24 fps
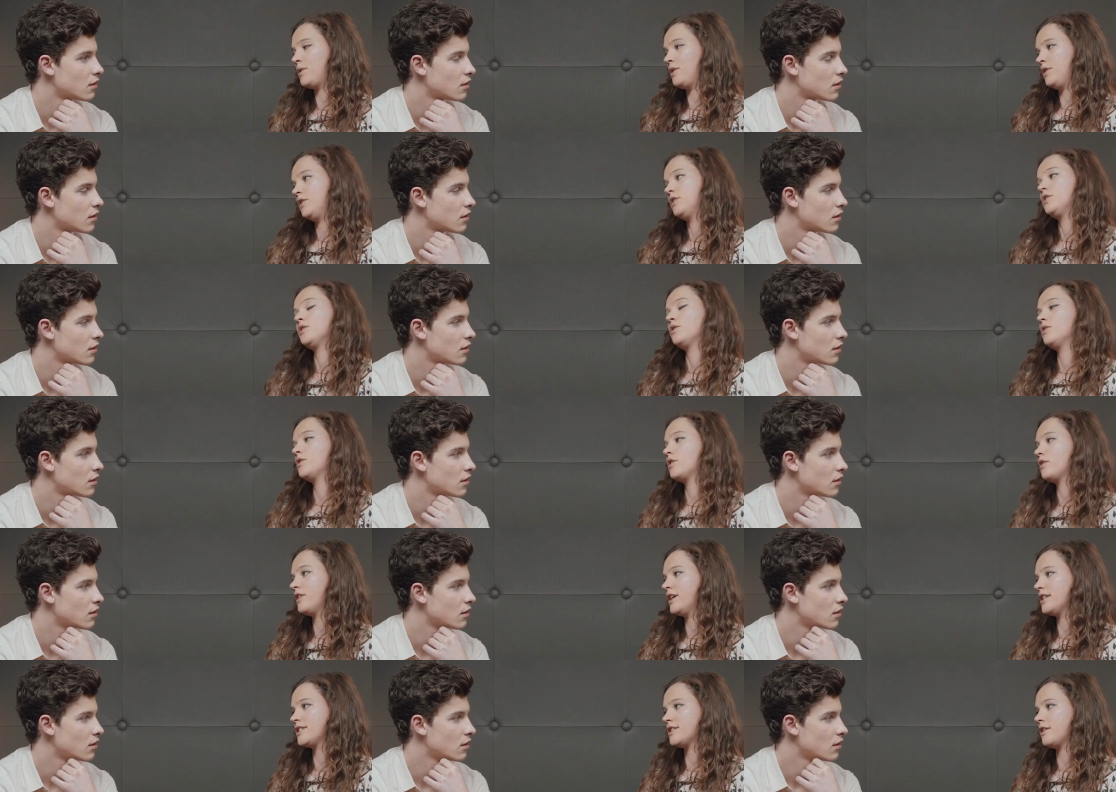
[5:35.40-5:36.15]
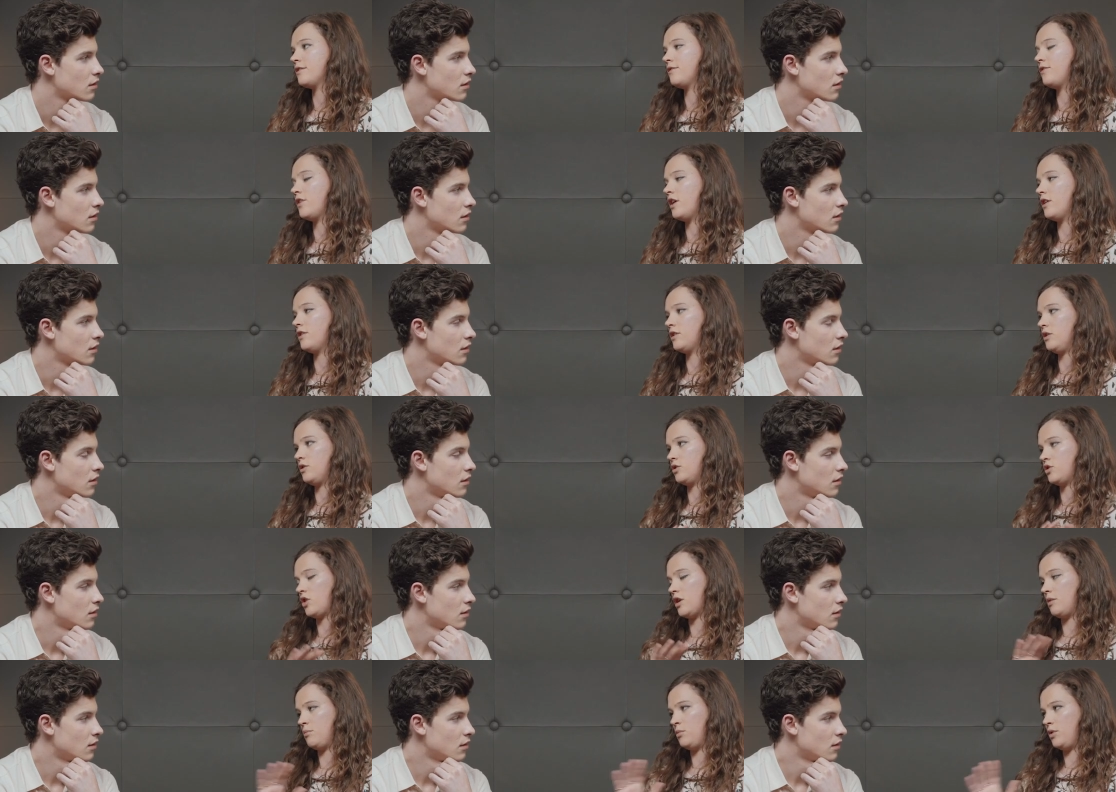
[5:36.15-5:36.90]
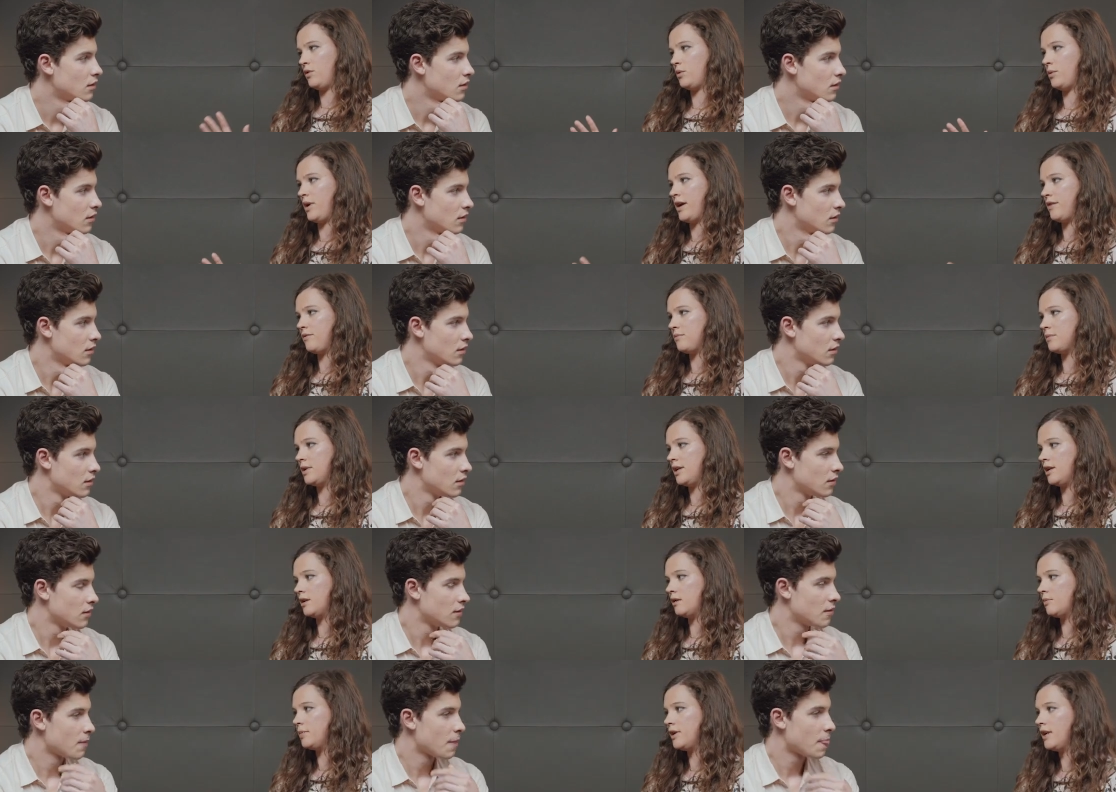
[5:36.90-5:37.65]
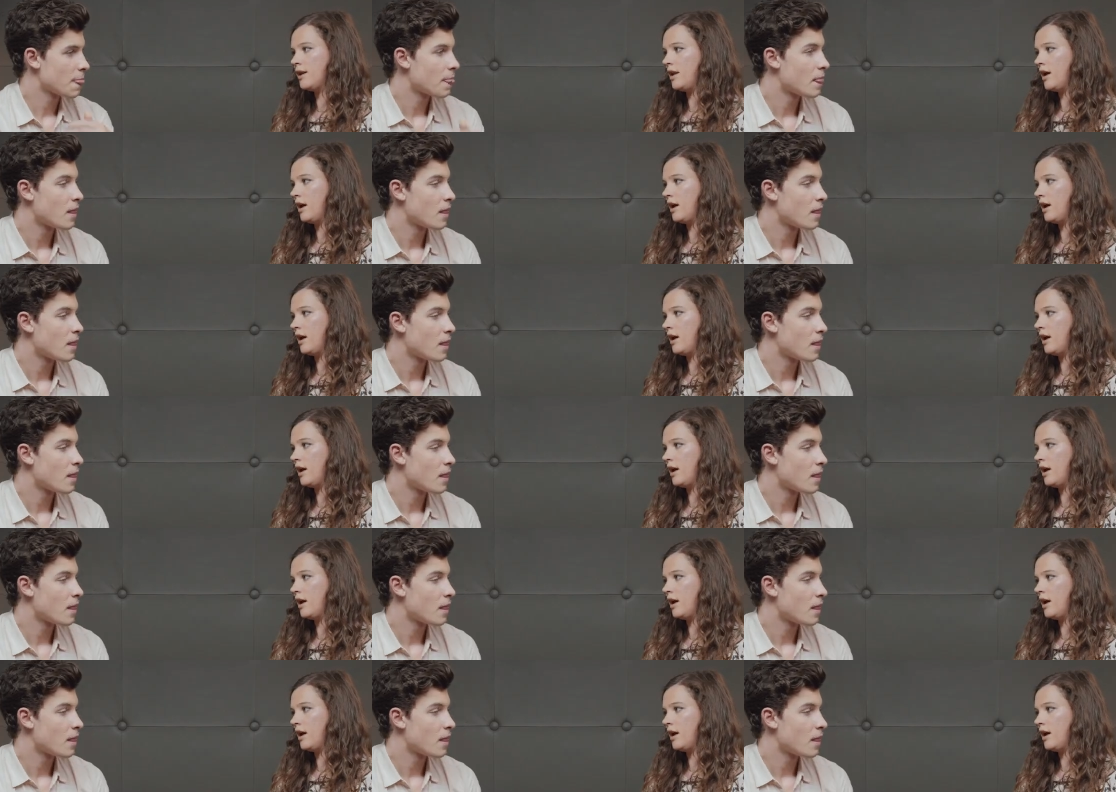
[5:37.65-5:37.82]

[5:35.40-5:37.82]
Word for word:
Speaker 1: and your career so far that you're trying to move away from a little bit